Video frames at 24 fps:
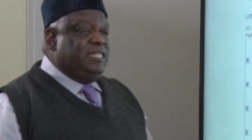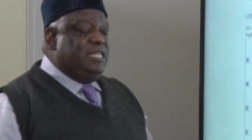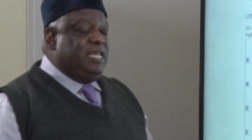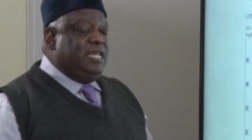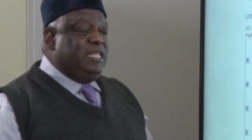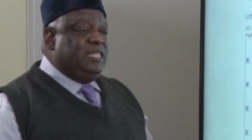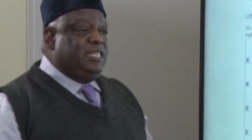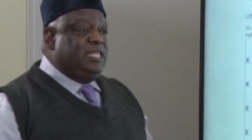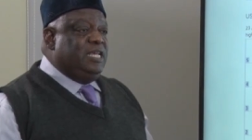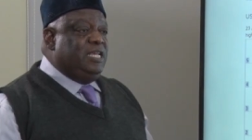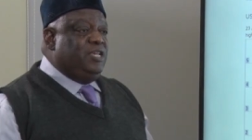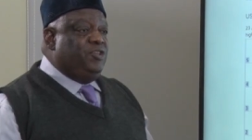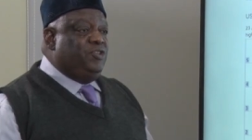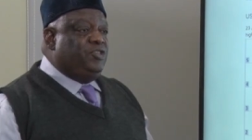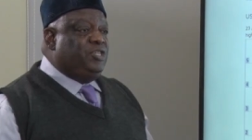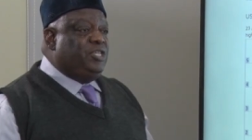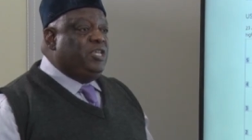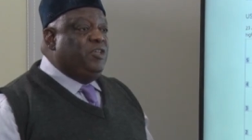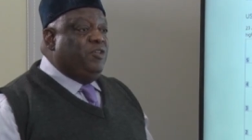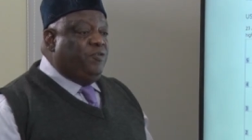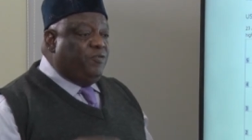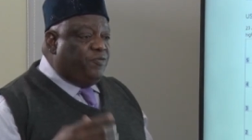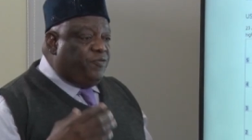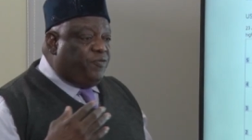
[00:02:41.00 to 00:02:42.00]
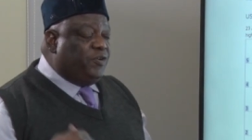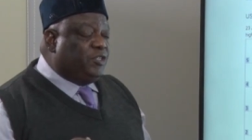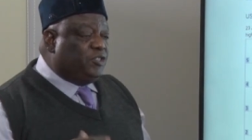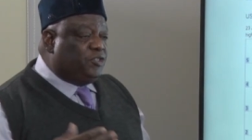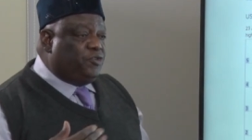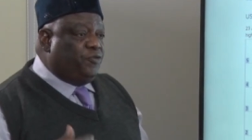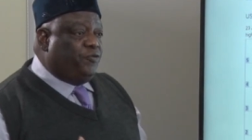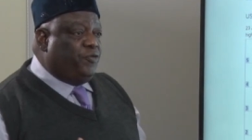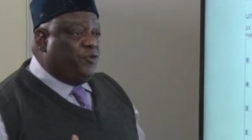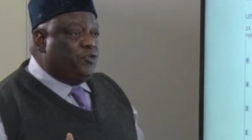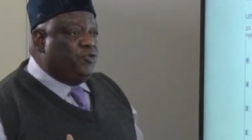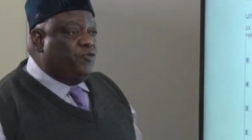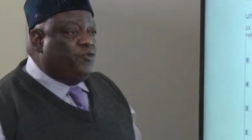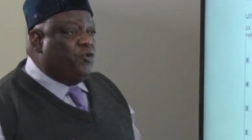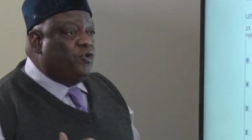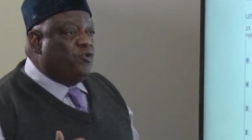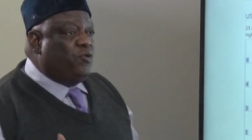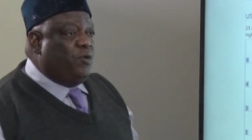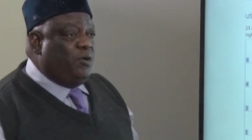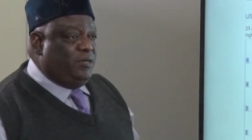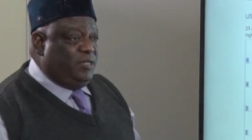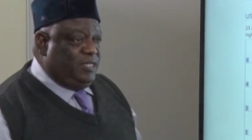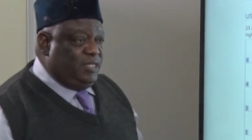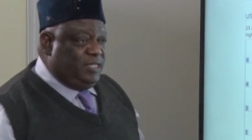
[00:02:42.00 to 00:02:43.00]
you see, first of all, you got to
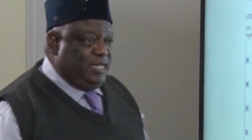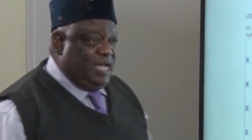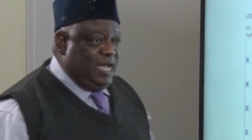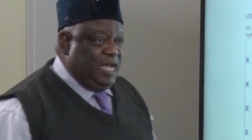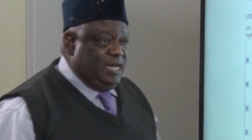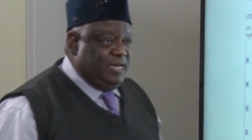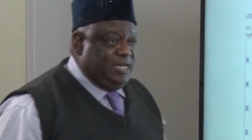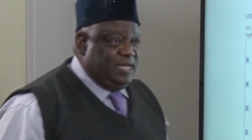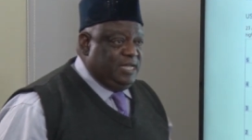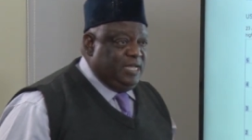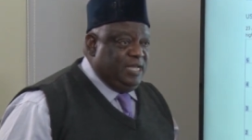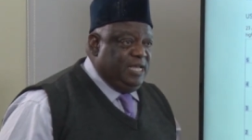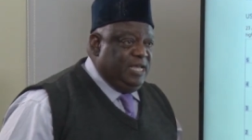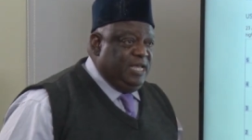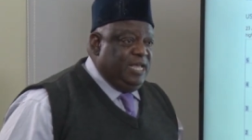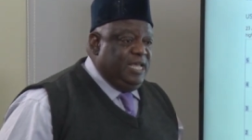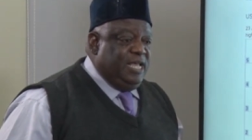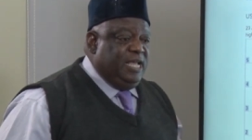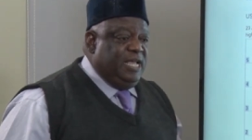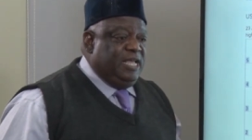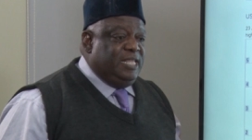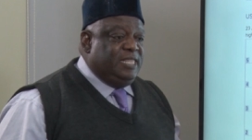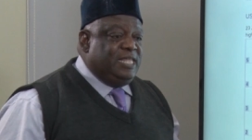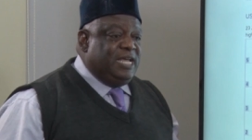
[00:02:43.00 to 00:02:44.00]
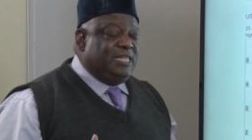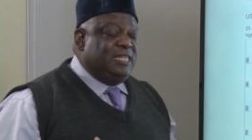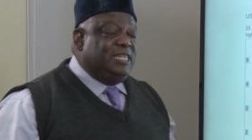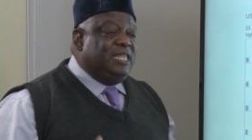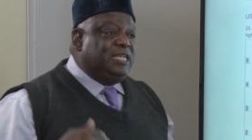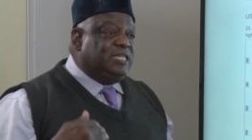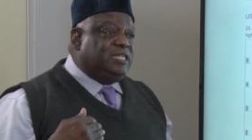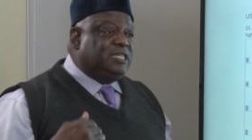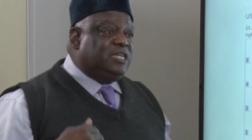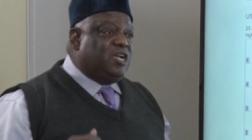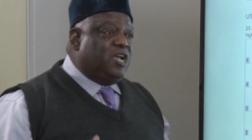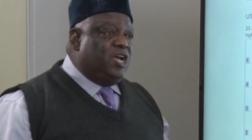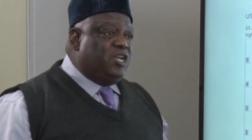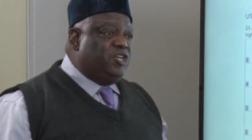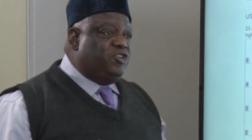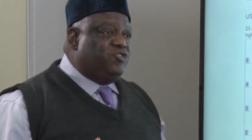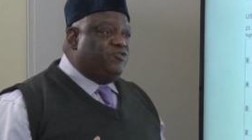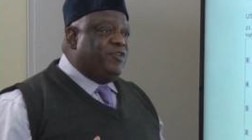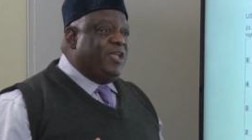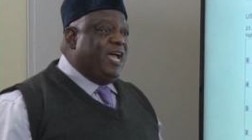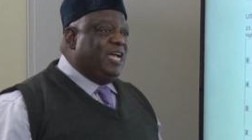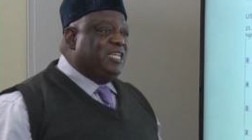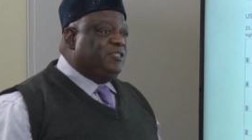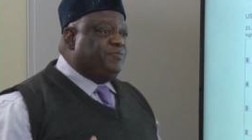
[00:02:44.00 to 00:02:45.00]
understand that this
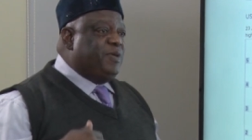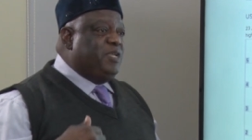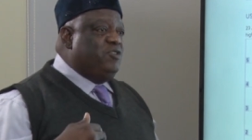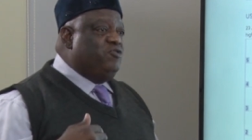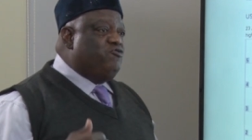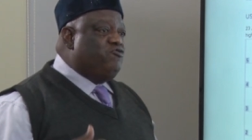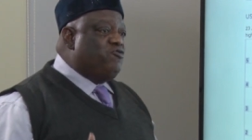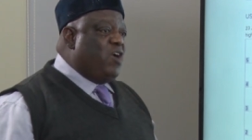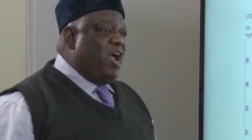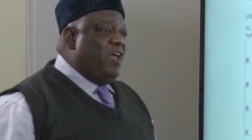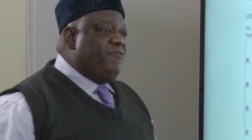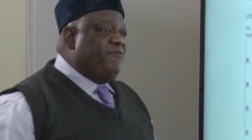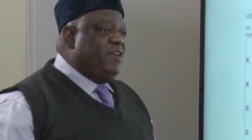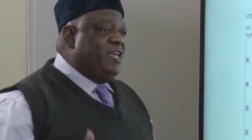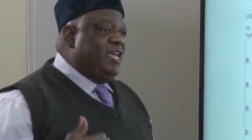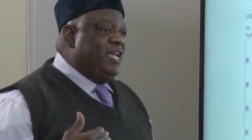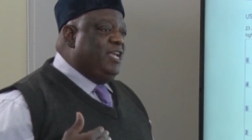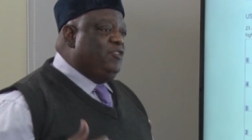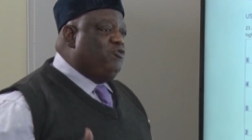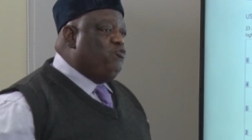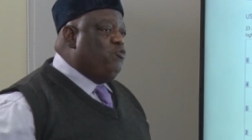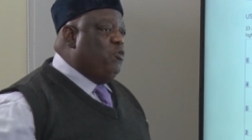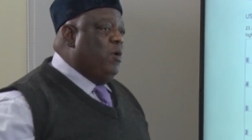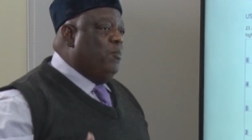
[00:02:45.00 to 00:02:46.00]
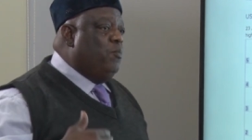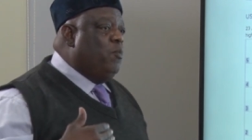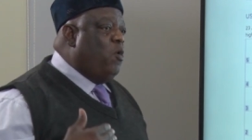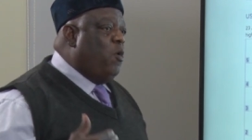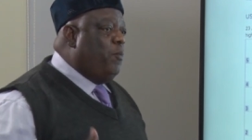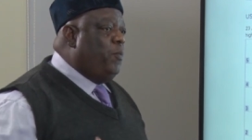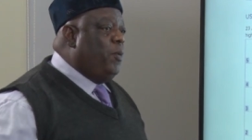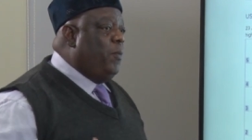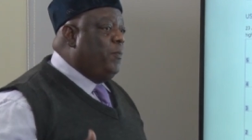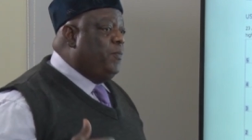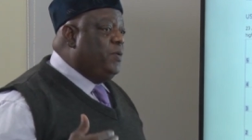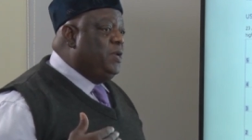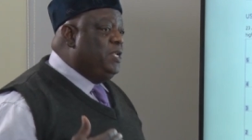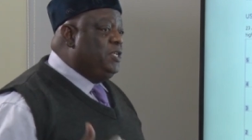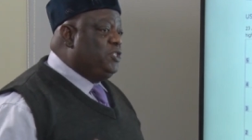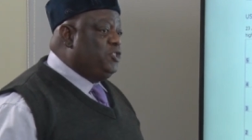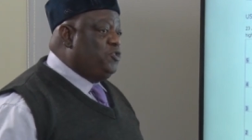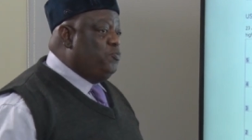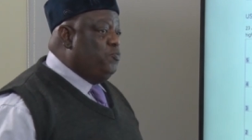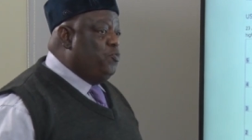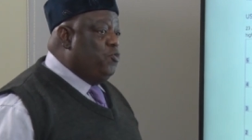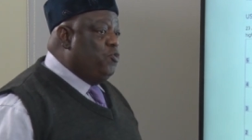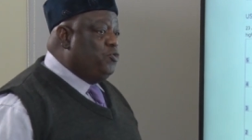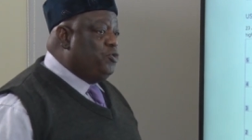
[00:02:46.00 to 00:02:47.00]
country has been driving into a more
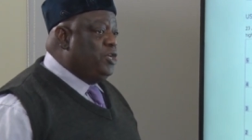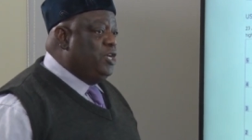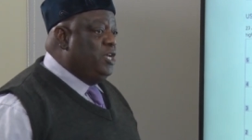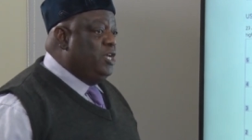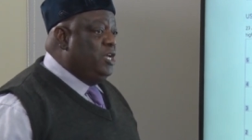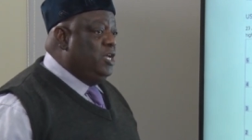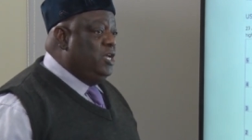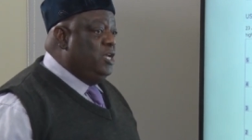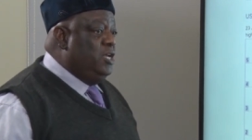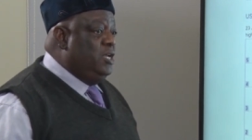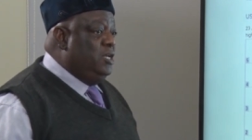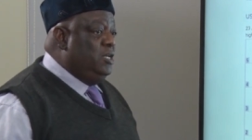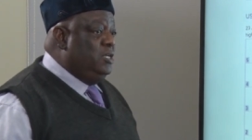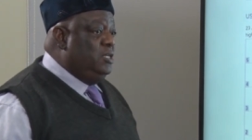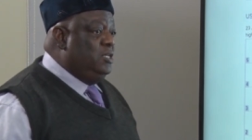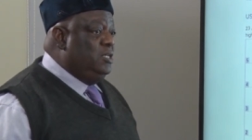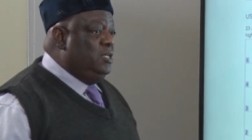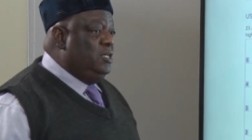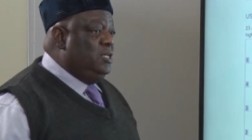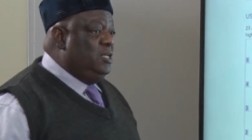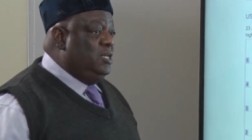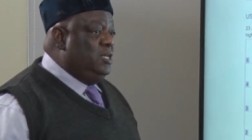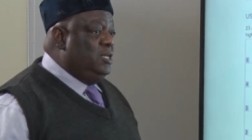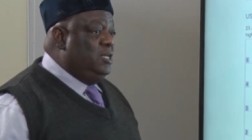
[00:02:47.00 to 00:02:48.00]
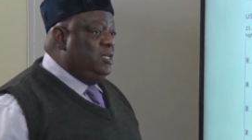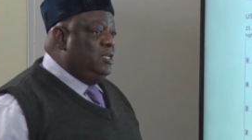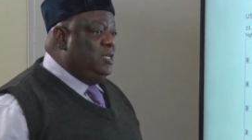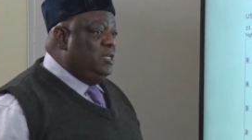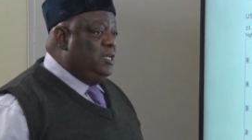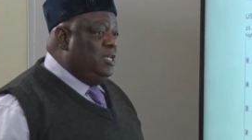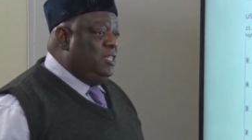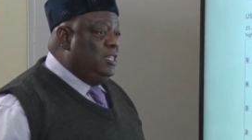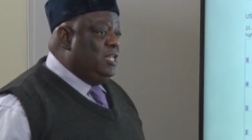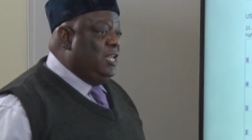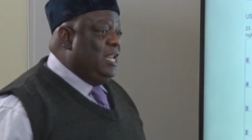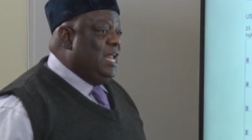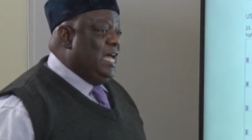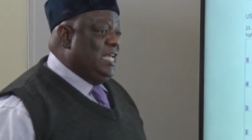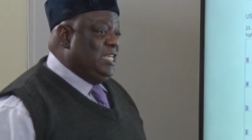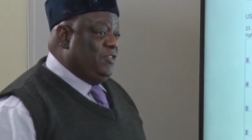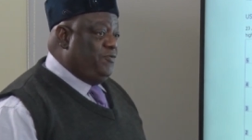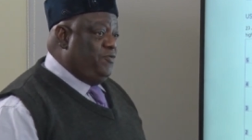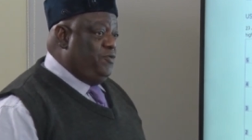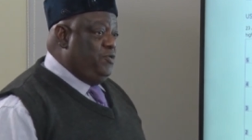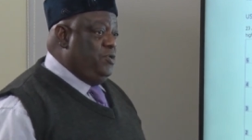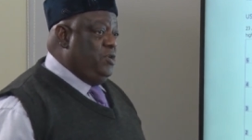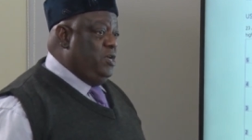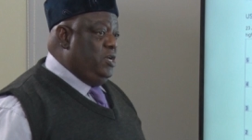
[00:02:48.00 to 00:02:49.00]
populist mode in the last
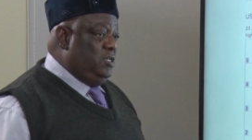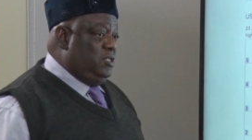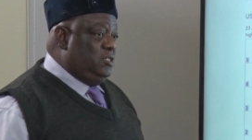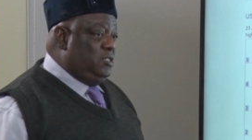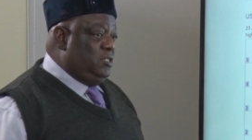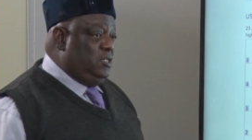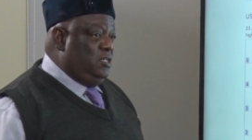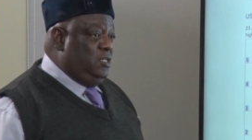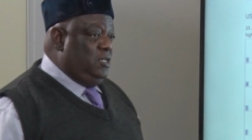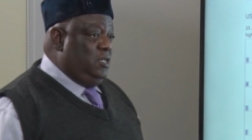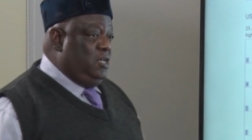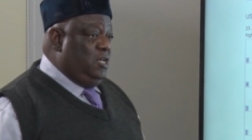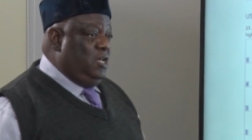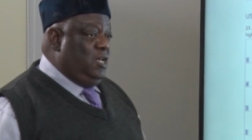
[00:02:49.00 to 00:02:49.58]
few years.